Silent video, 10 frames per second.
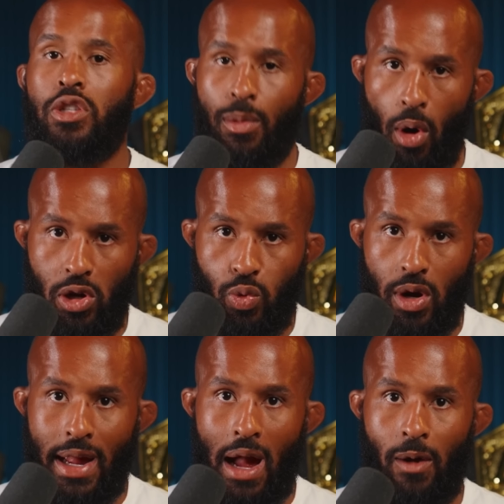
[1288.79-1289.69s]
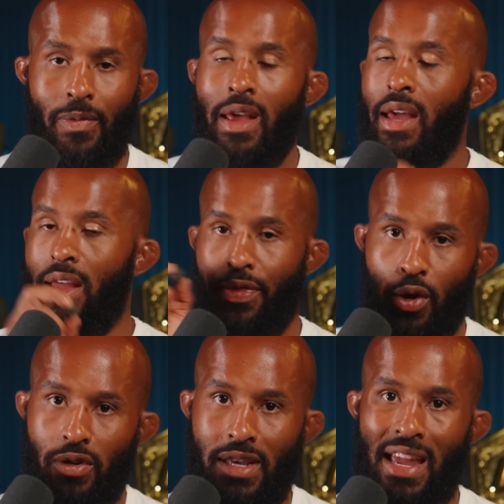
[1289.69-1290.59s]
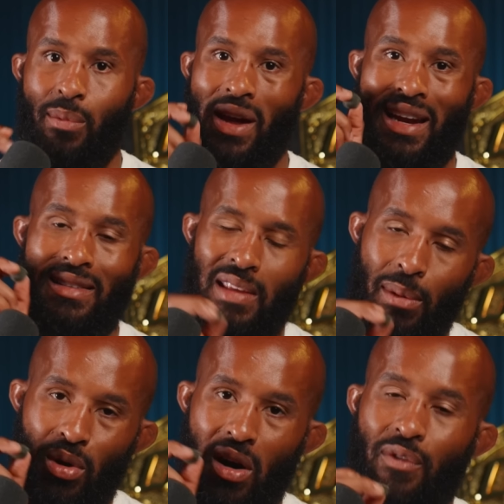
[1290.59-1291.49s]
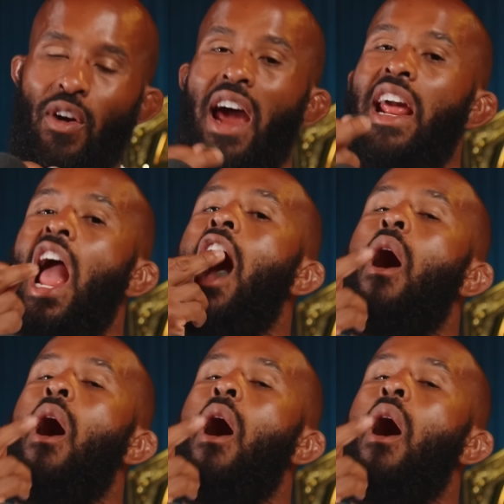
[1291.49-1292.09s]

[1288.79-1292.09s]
tomorrow's workout and Thursday. And we got a double on Friday.